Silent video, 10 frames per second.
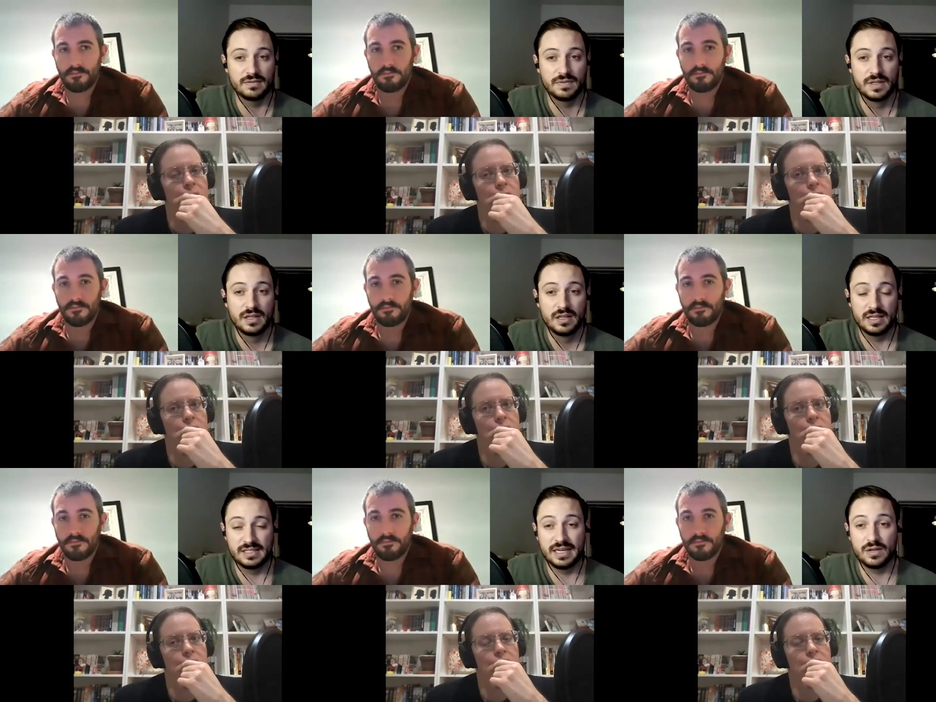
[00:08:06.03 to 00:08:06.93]
Speaker 1: of
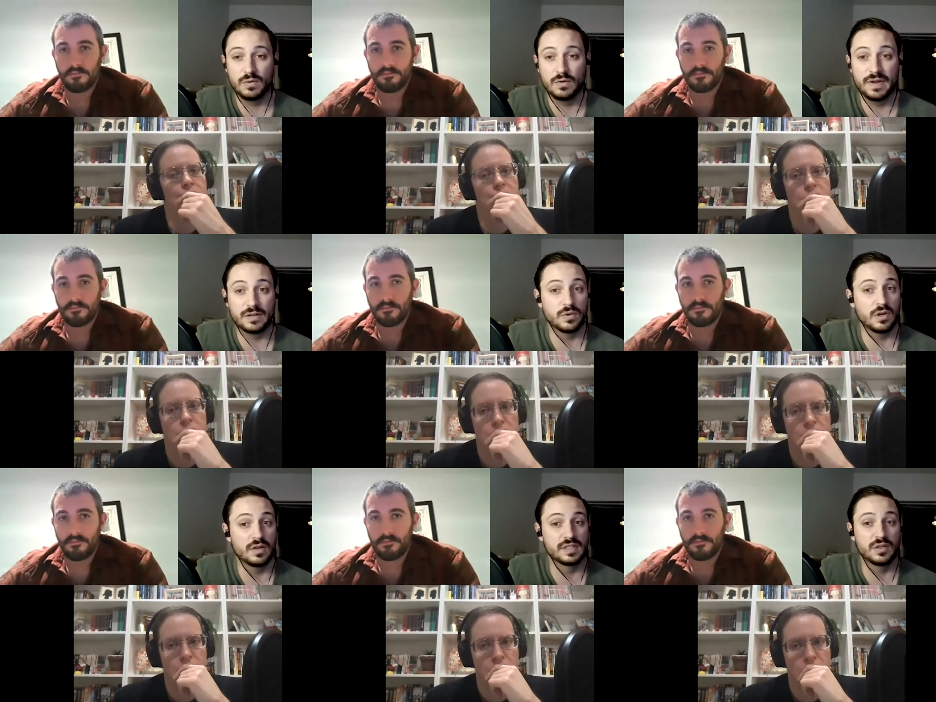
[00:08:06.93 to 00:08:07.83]
a second order effect
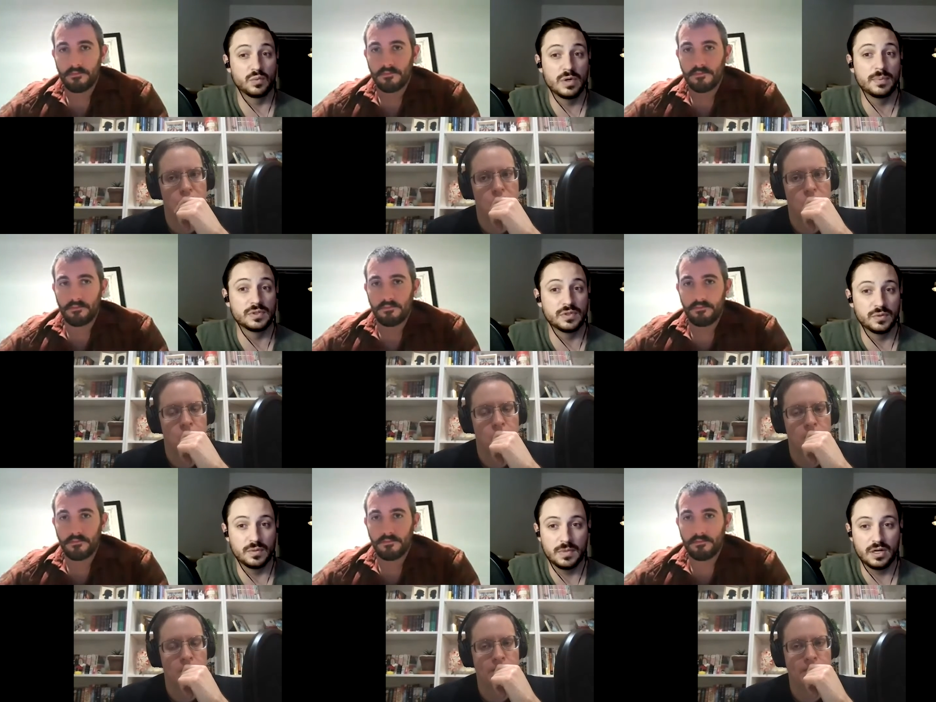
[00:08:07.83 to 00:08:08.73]
where all of a sudden it ripples
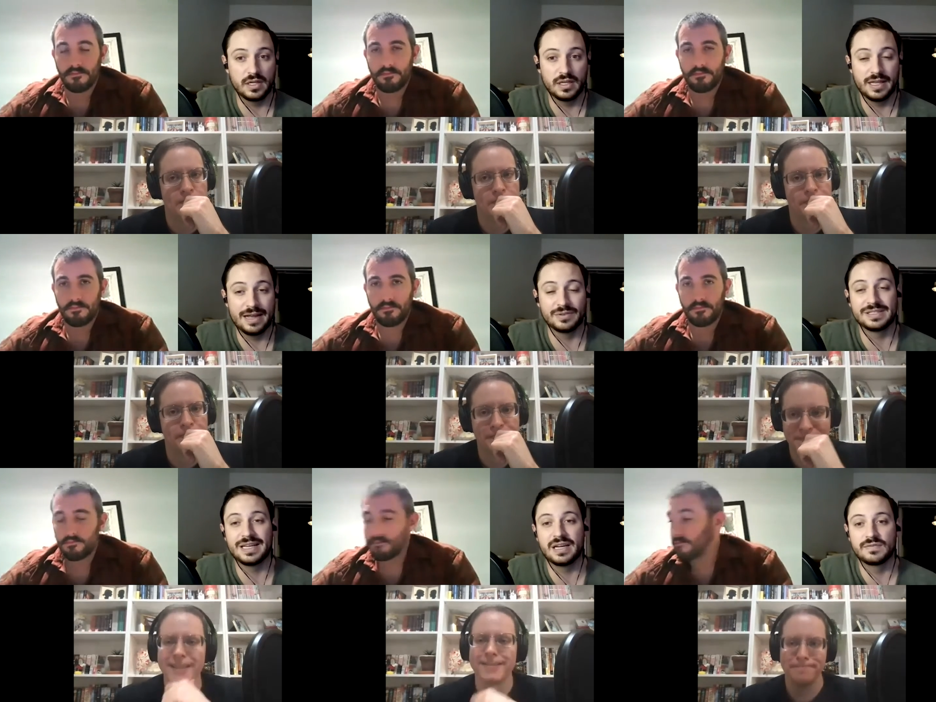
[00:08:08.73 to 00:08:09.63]
through the market
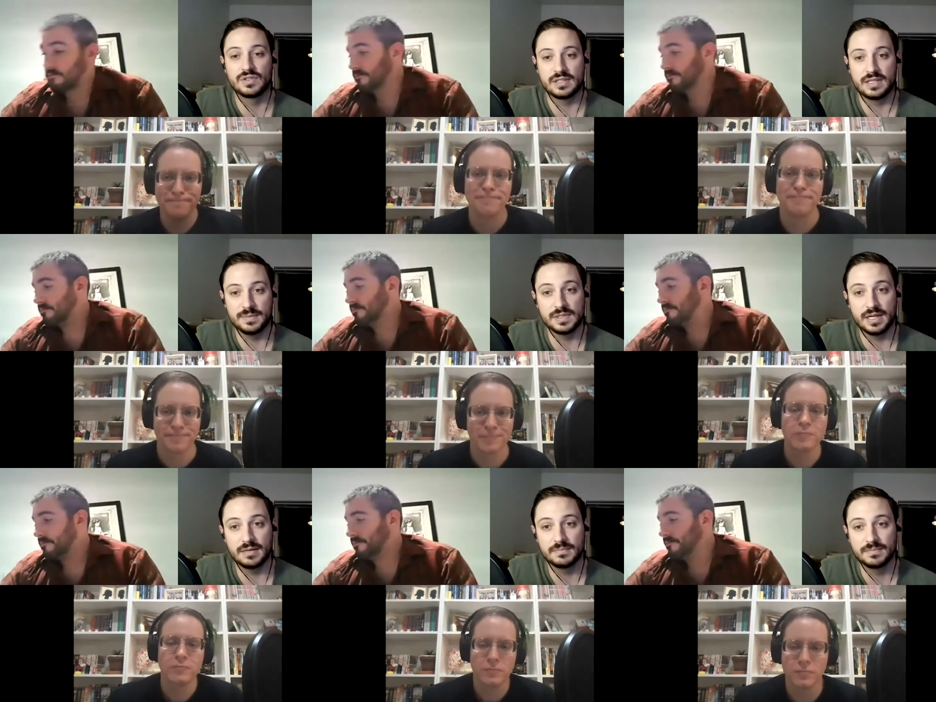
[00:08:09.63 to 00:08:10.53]
outside of just
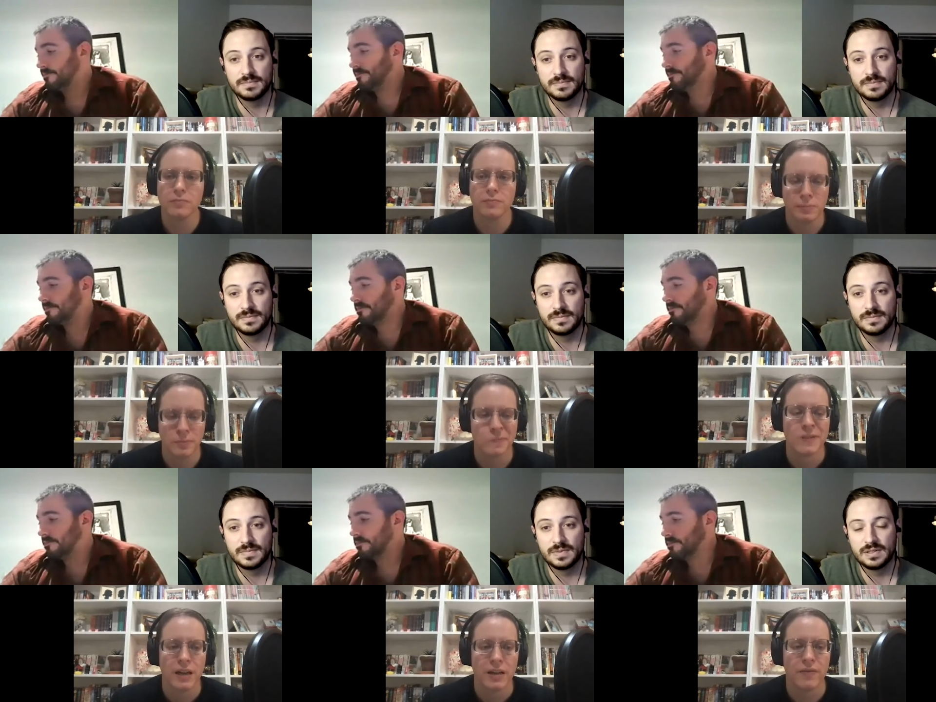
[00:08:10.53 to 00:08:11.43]
GameStop.
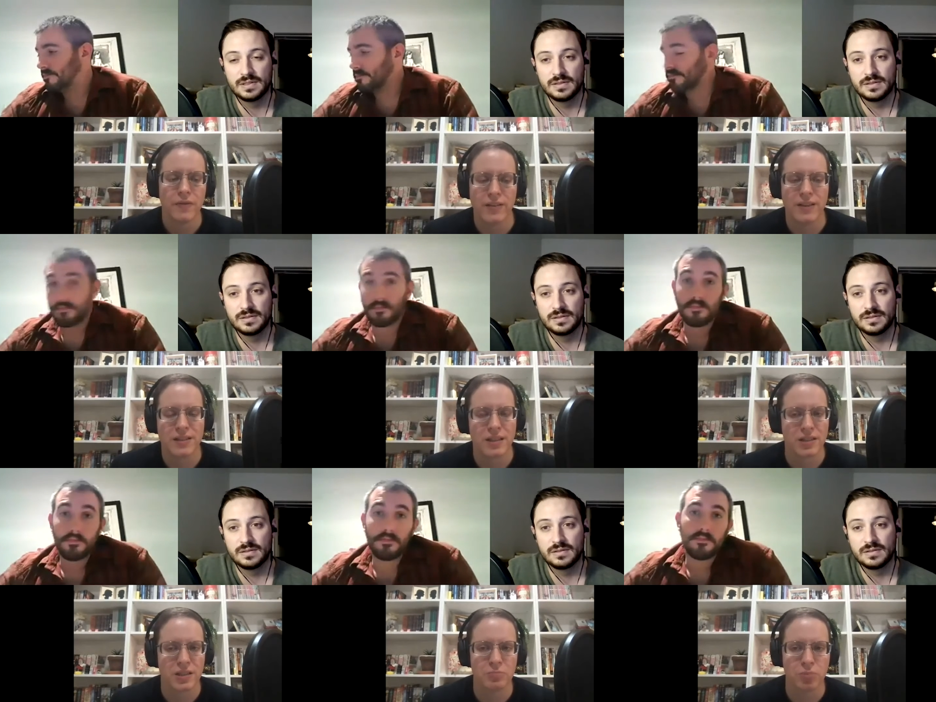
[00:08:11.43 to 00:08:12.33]
Speaker 2: That that's an
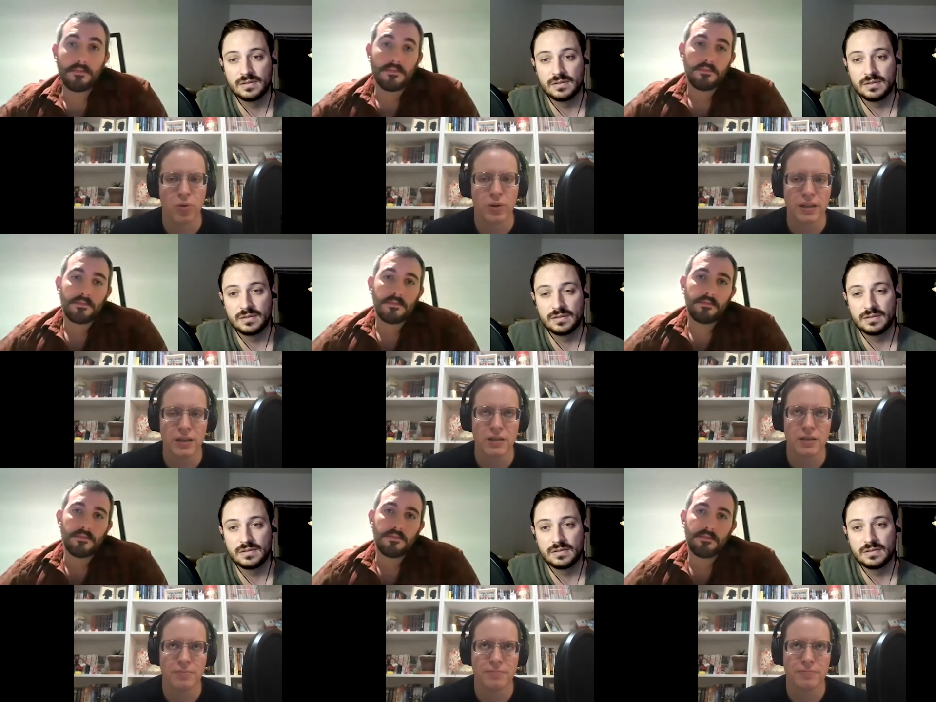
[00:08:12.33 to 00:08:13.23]
excellent point.
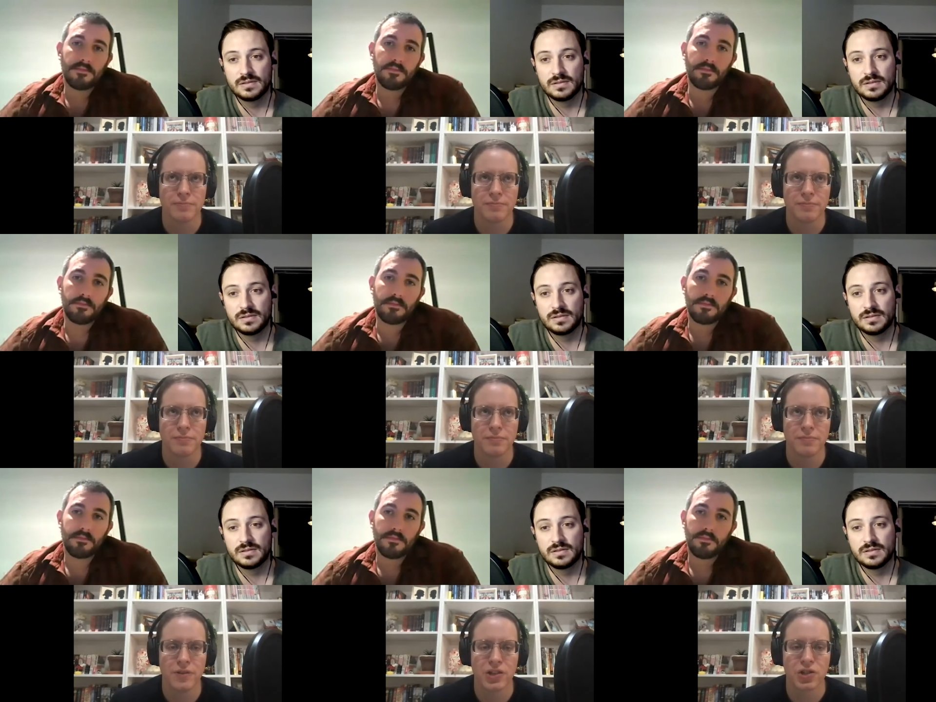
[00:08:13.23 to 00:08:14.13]
Um,
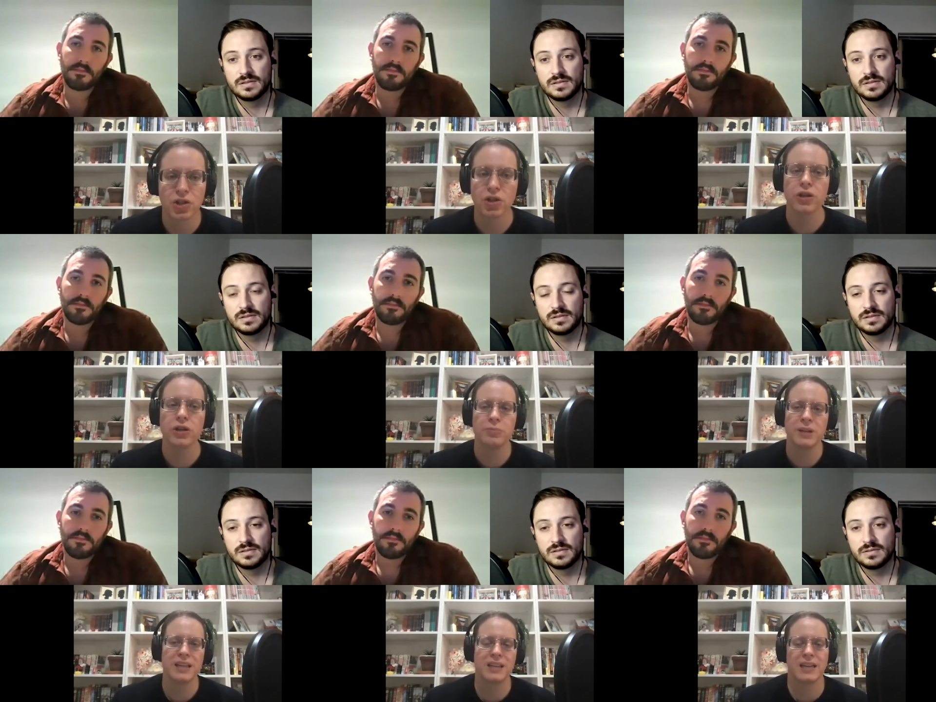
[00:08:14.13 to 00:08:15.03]
this could
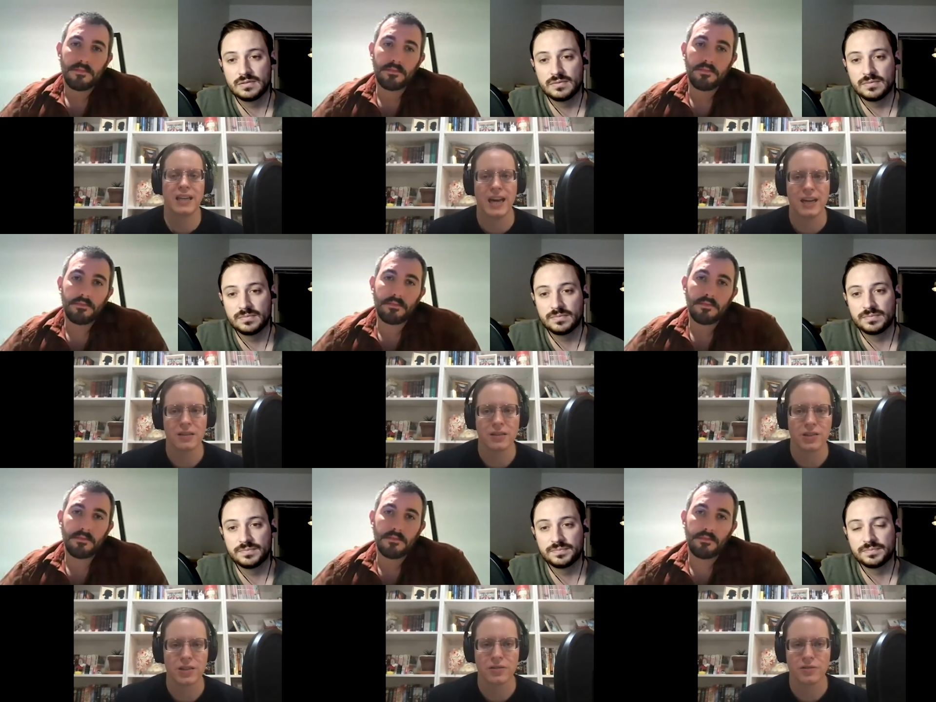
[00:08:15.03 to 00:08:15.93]
be the
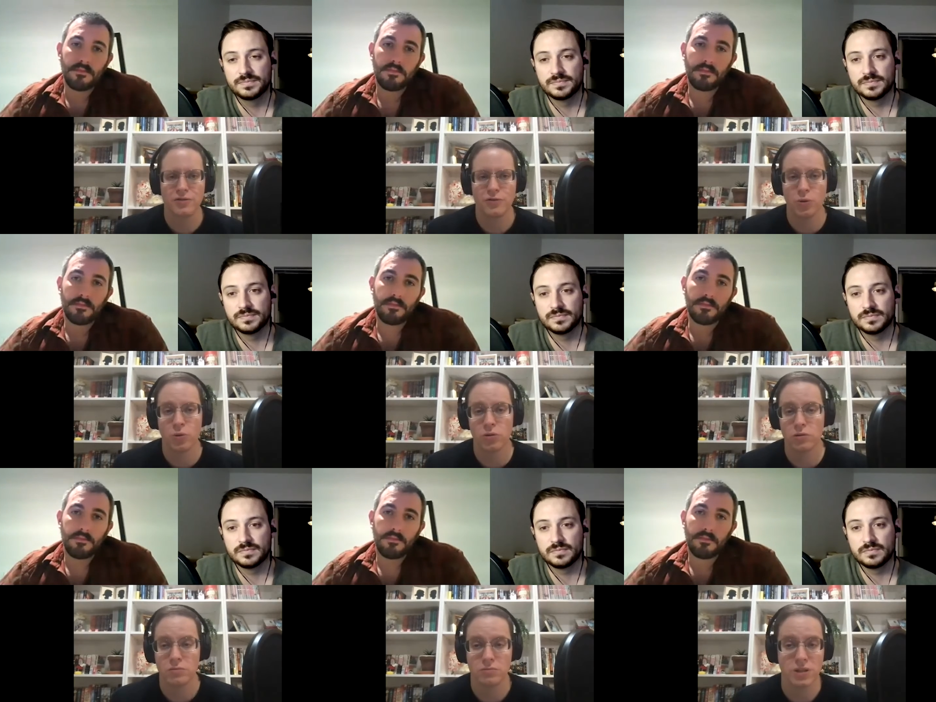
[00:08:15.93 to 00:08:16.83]
catalyst
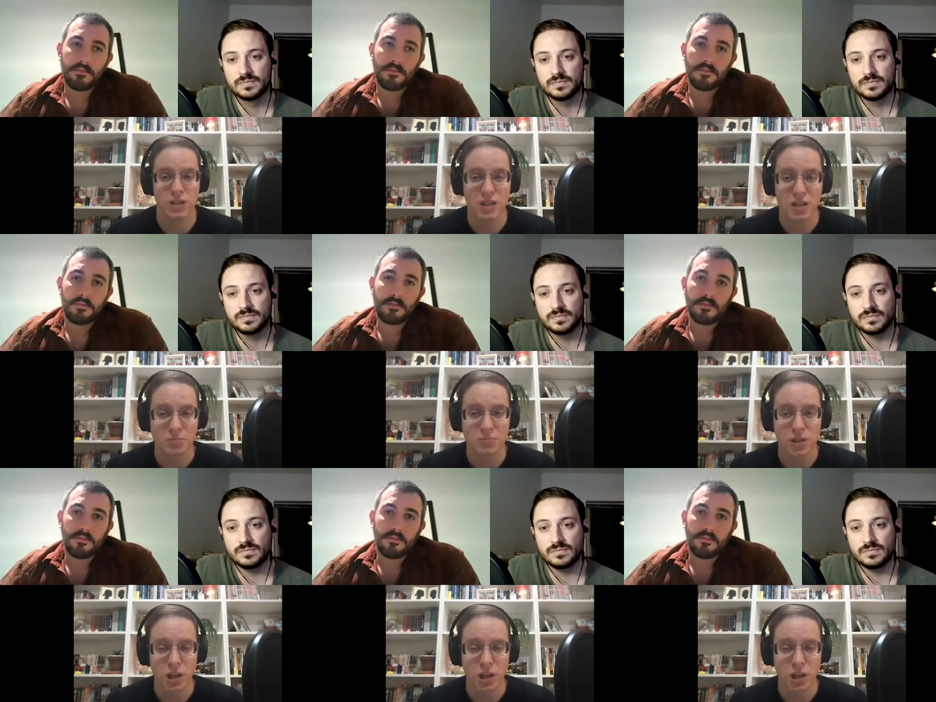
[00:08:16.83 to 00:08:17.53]
for some